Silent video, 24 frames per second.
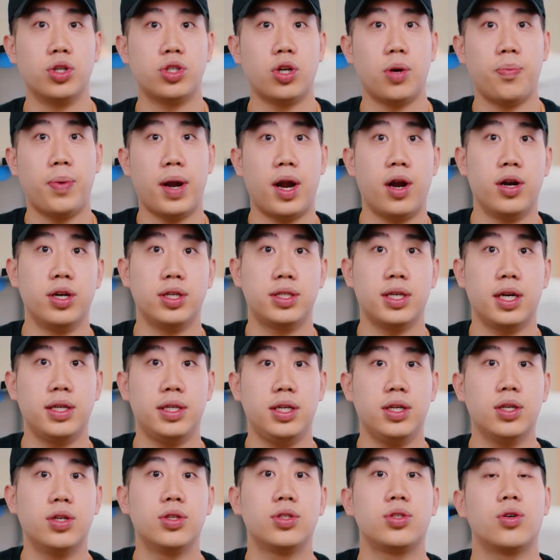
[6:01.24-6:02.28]
our parents'
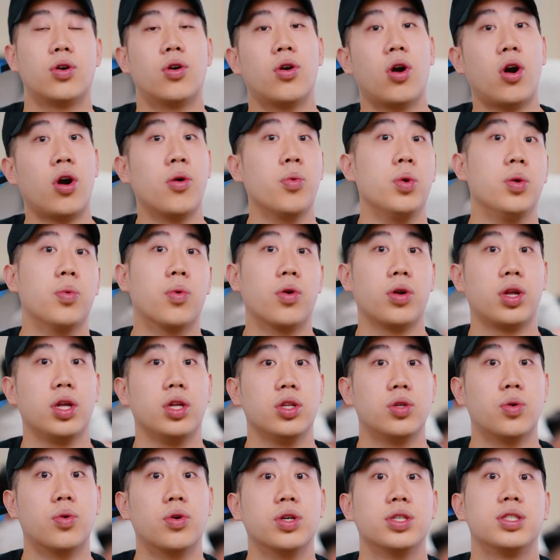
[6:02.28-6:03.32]
ideals or are we
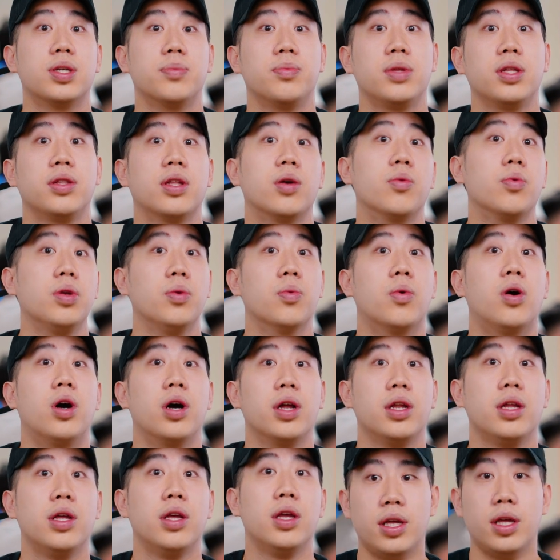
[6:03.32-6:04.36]
working towards something that we want?